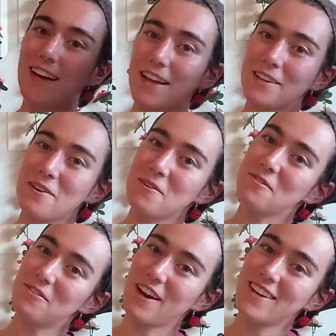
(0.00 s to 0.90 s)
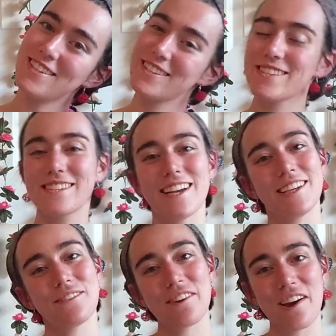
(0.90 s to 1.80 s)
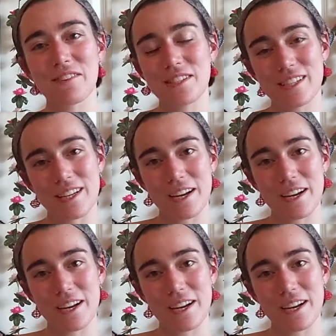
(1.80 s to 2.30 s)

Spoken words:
Hello friends! If you haven't seen